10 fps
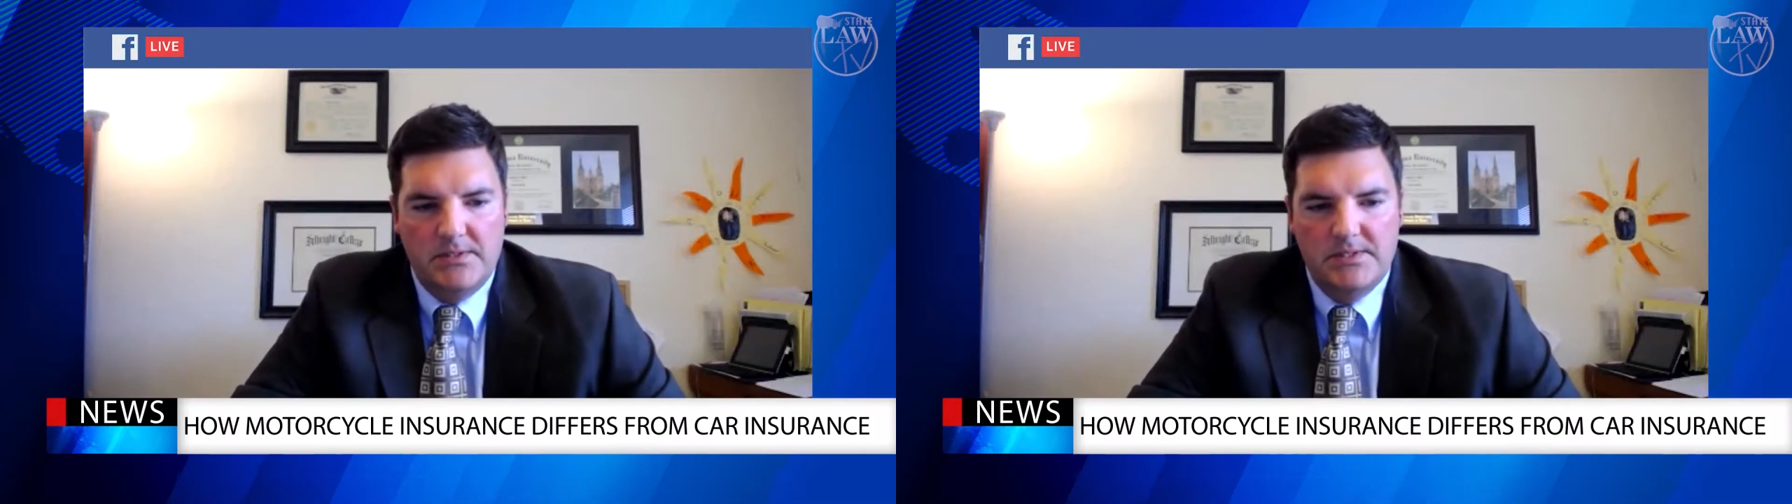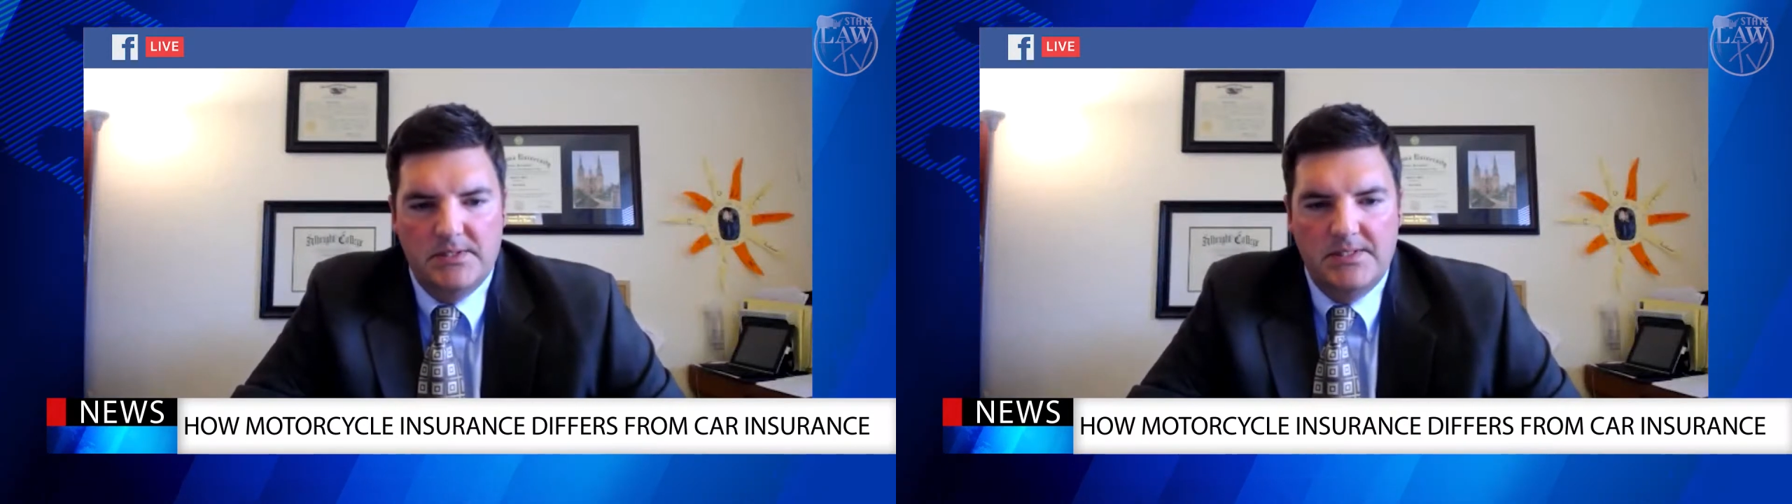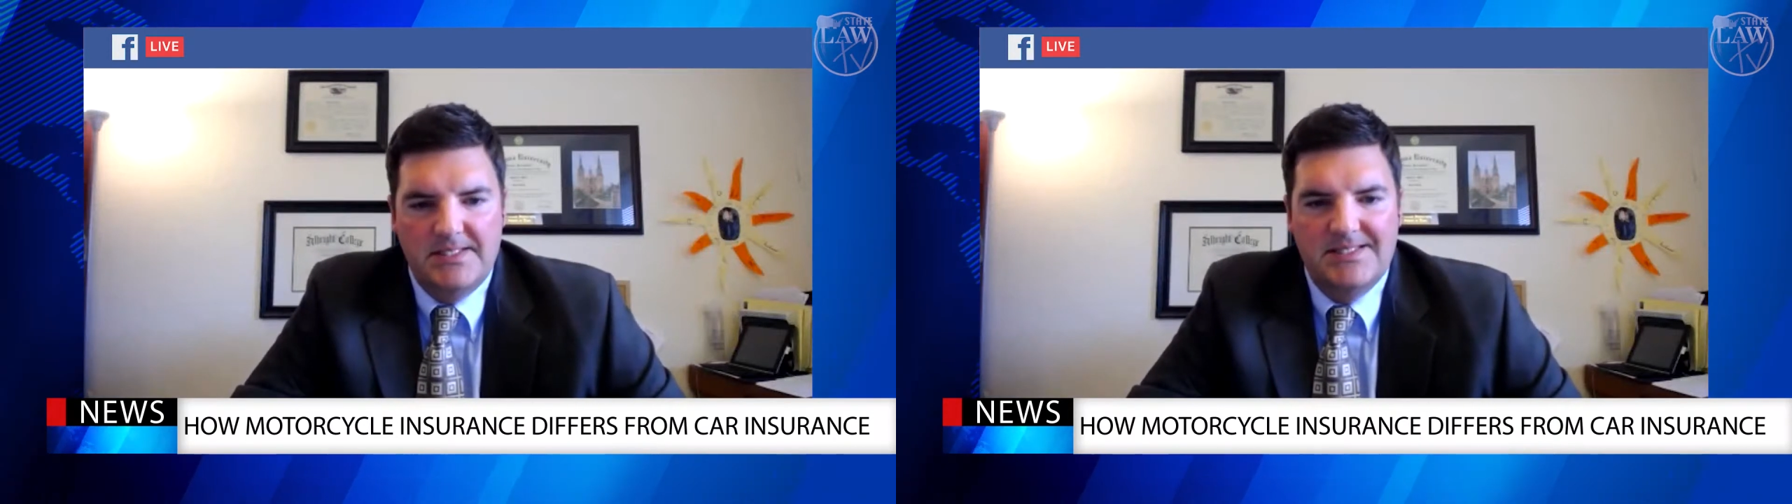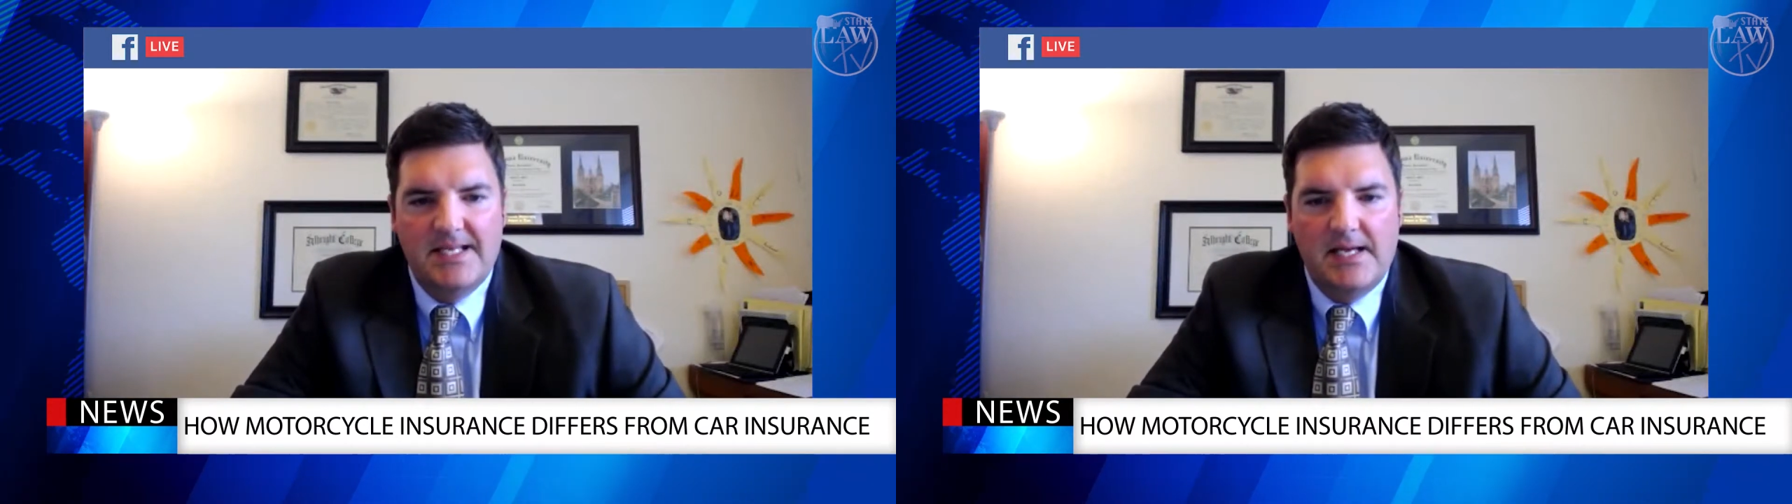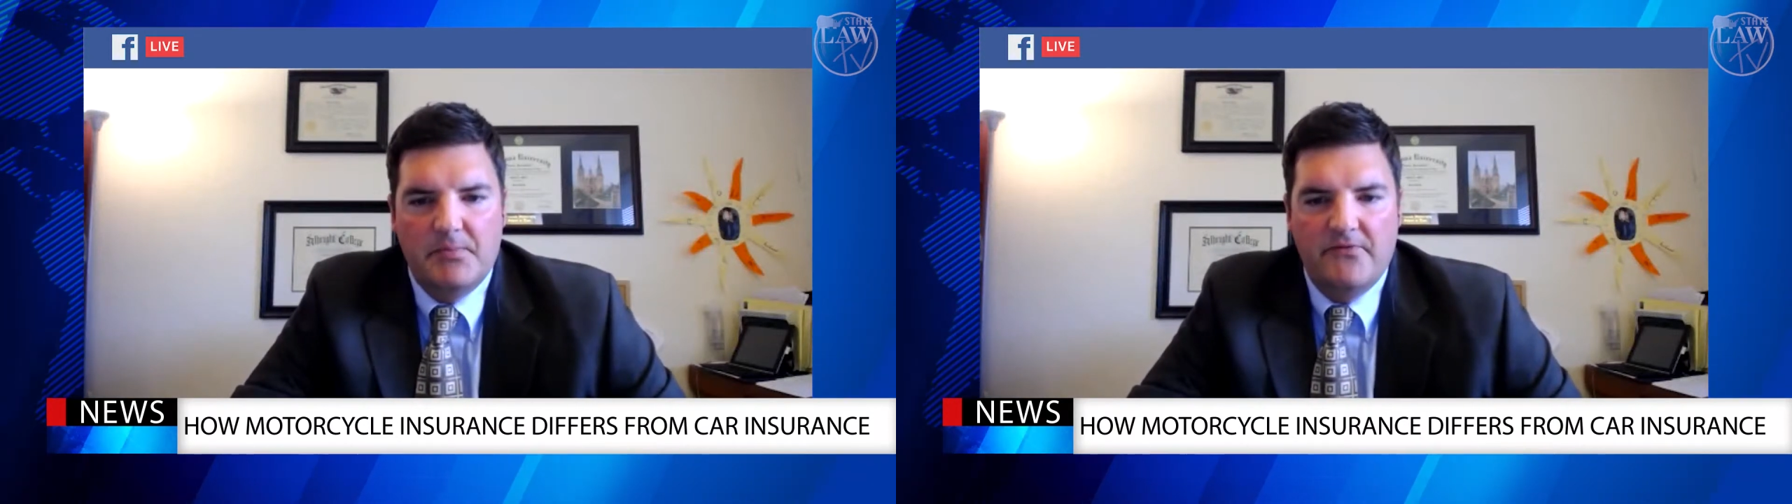is and is
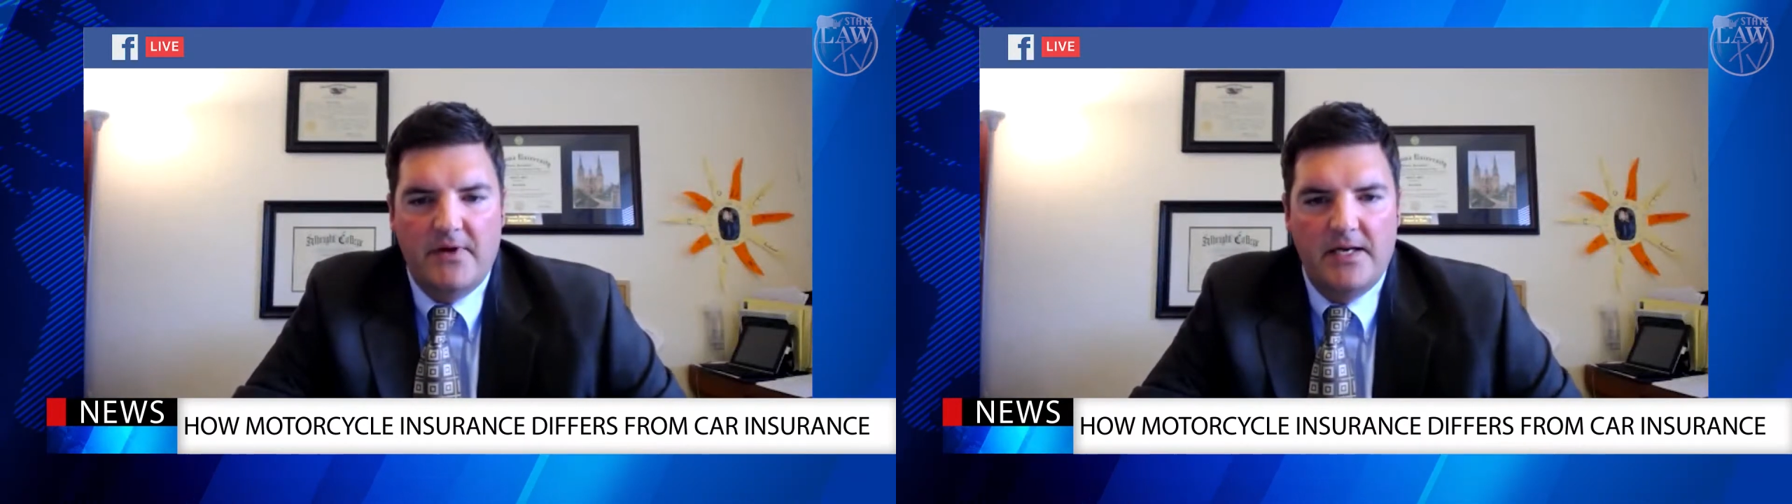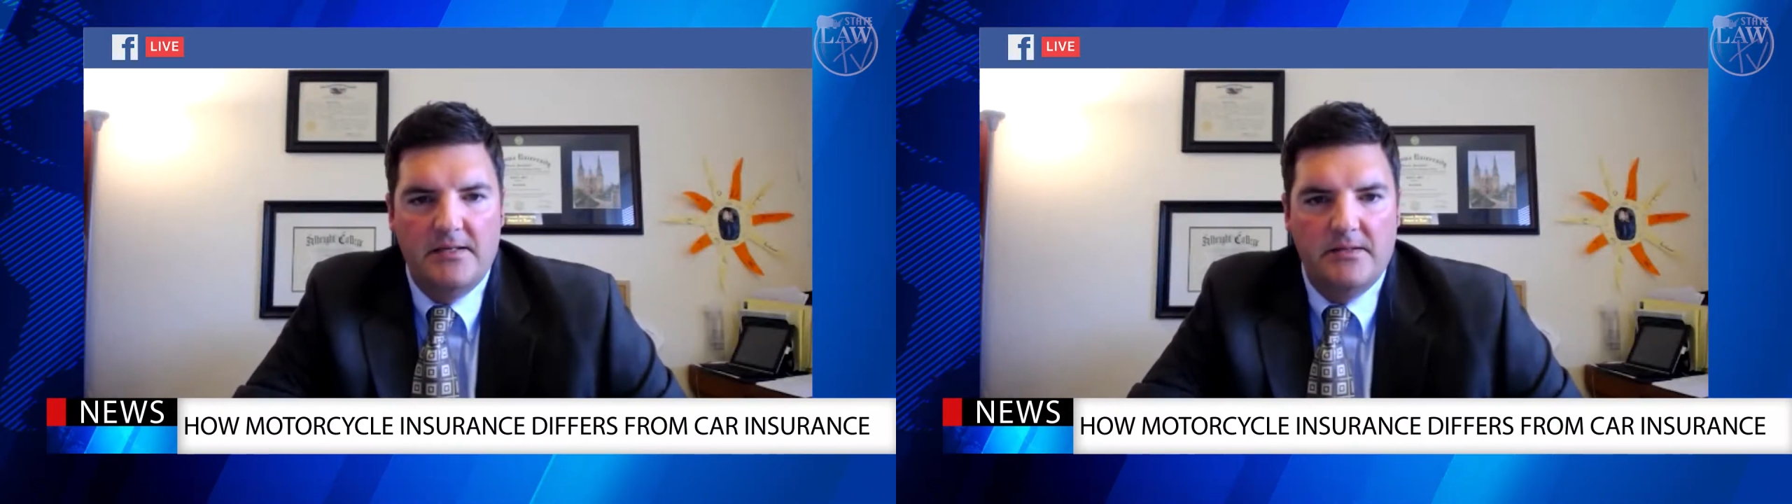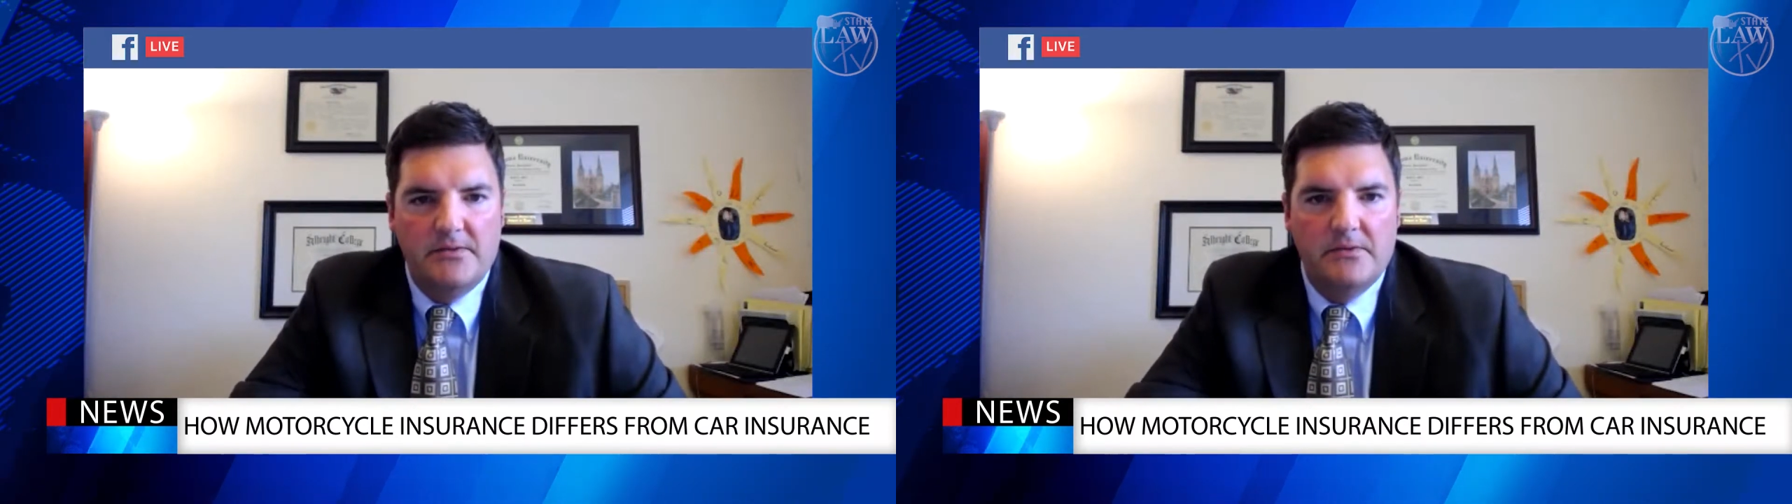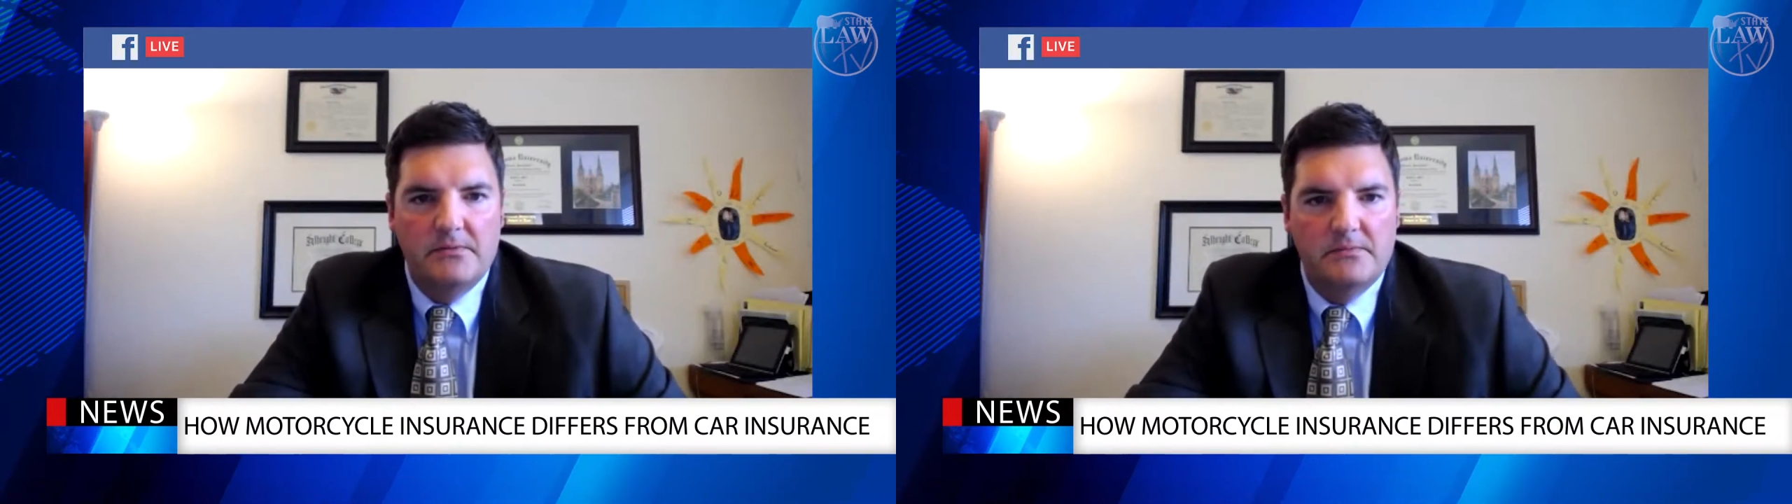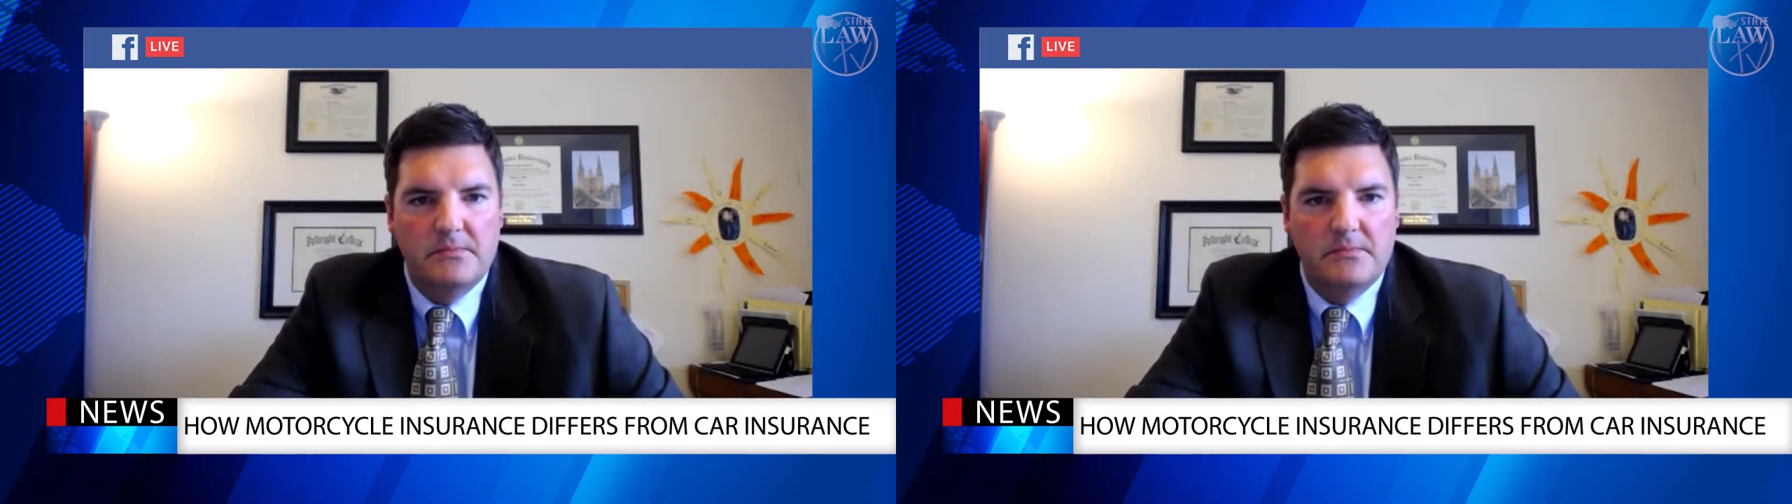not provided in their